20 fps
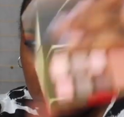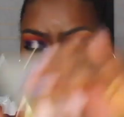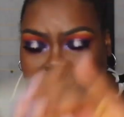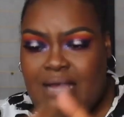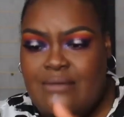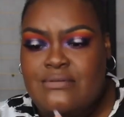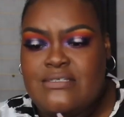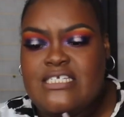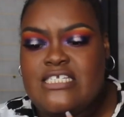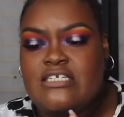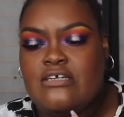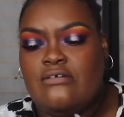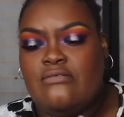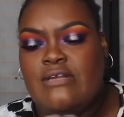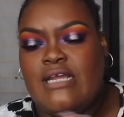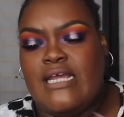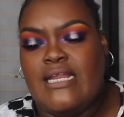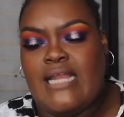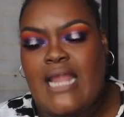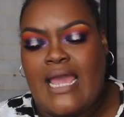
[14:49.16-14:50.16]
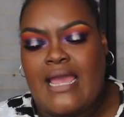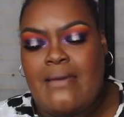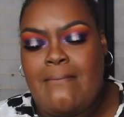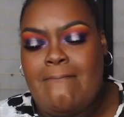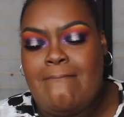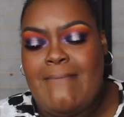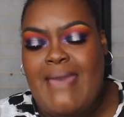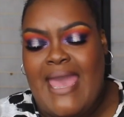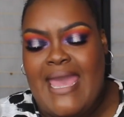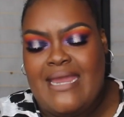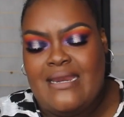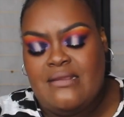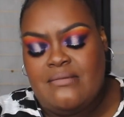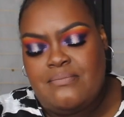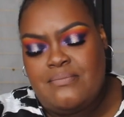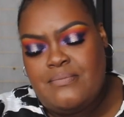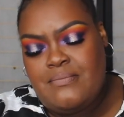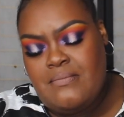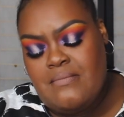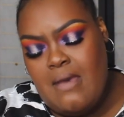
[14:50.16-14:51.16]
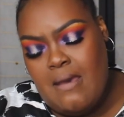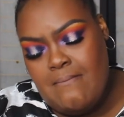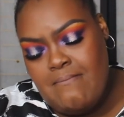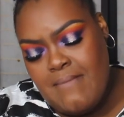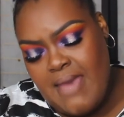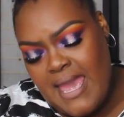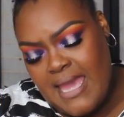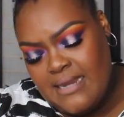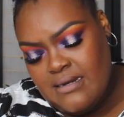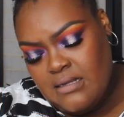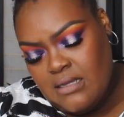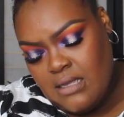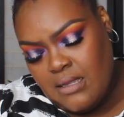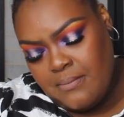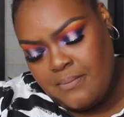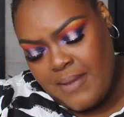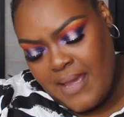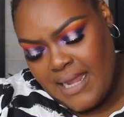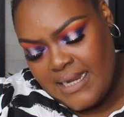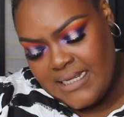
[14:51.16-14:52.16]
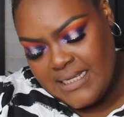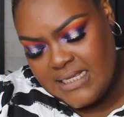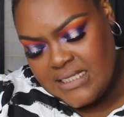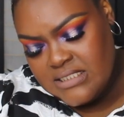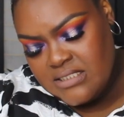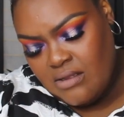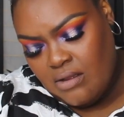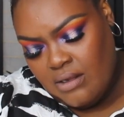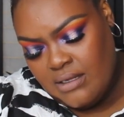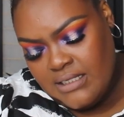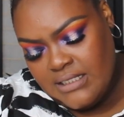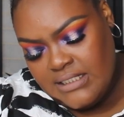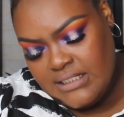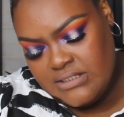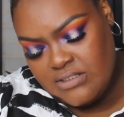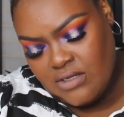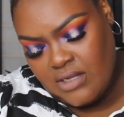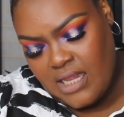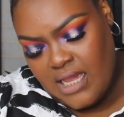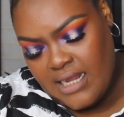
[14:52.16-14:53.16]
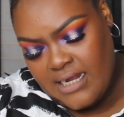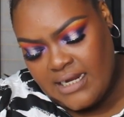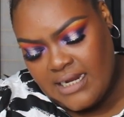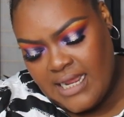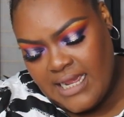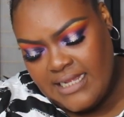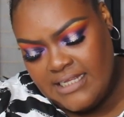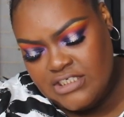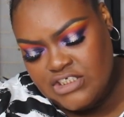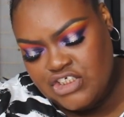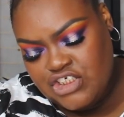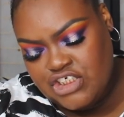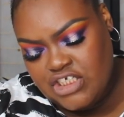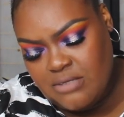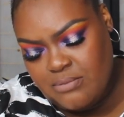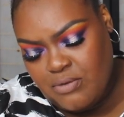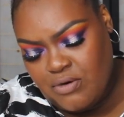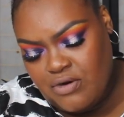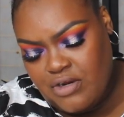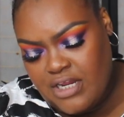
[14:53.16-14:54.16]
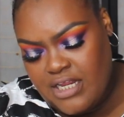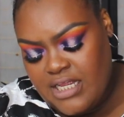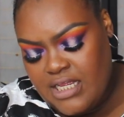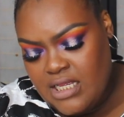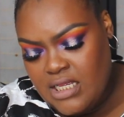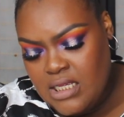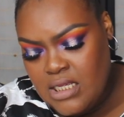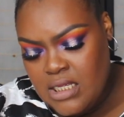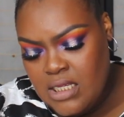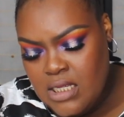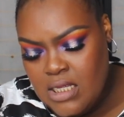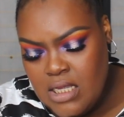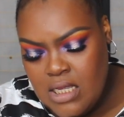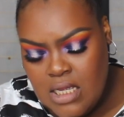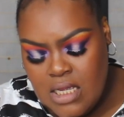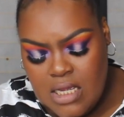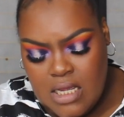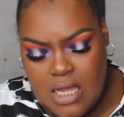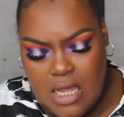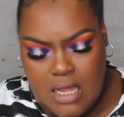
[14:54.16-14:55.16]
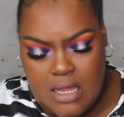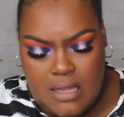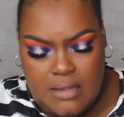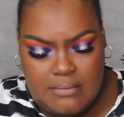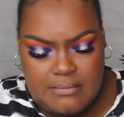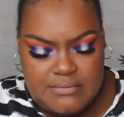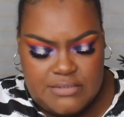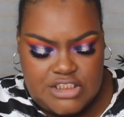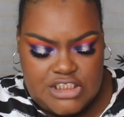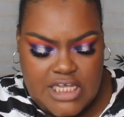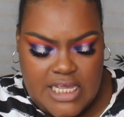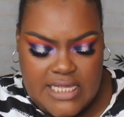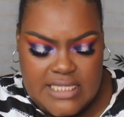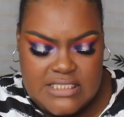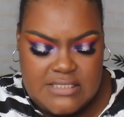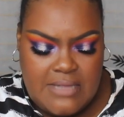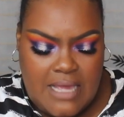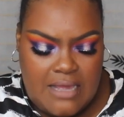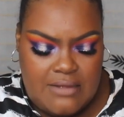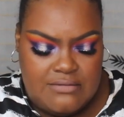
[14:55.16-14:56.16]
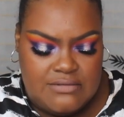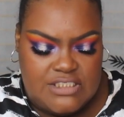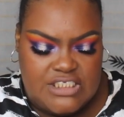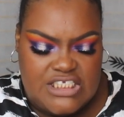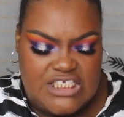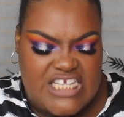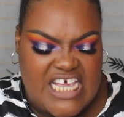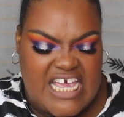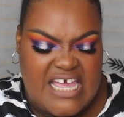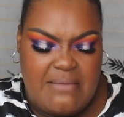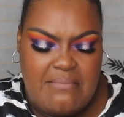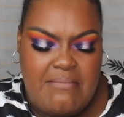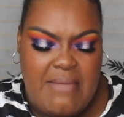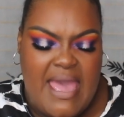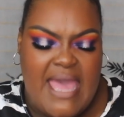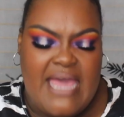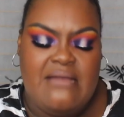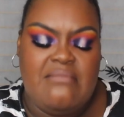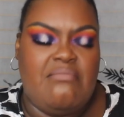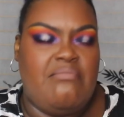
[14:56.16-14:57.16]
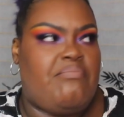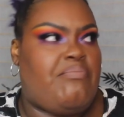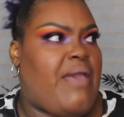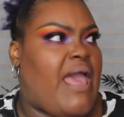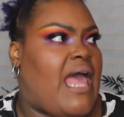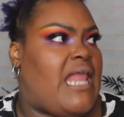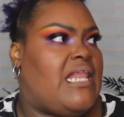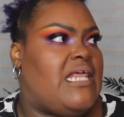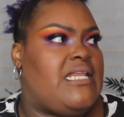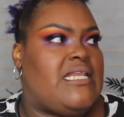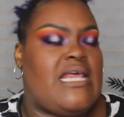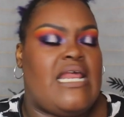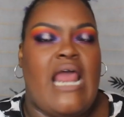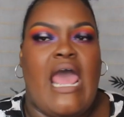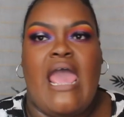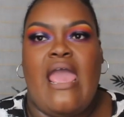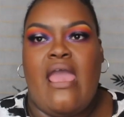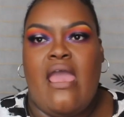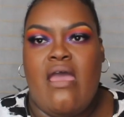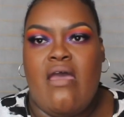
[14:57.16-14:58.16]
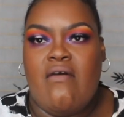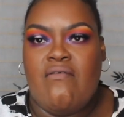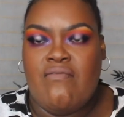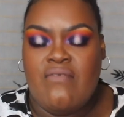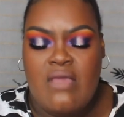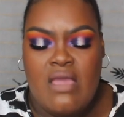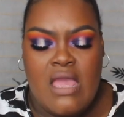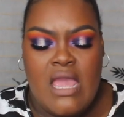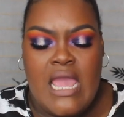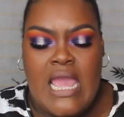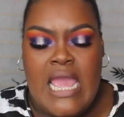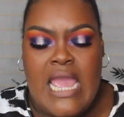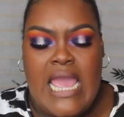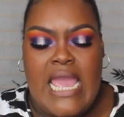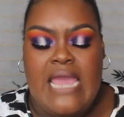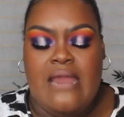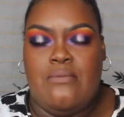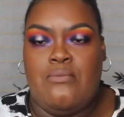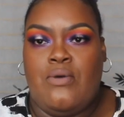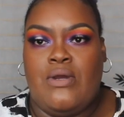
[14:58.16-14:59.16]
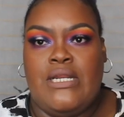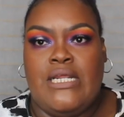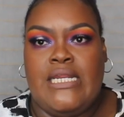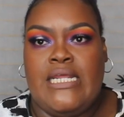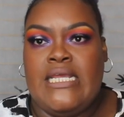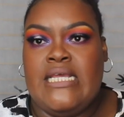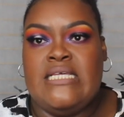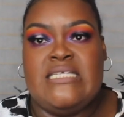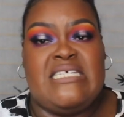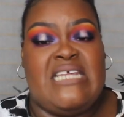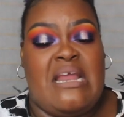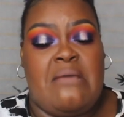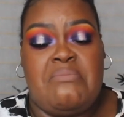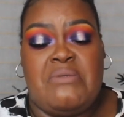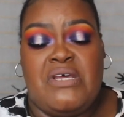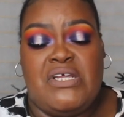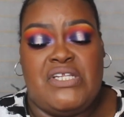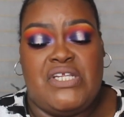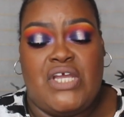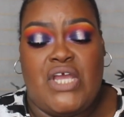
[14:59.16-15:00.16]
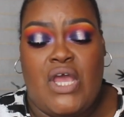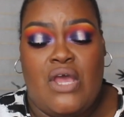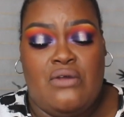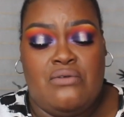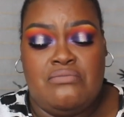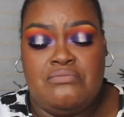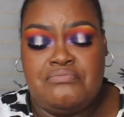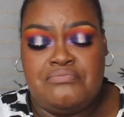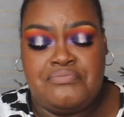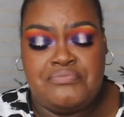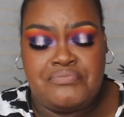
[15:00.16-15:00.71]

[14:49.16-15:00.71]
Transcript: I will still need like a matte a matte um, palette because all of these are kind of like shimmery um, shades. I would just take a matte palette that I have and one of these and I'm good to go.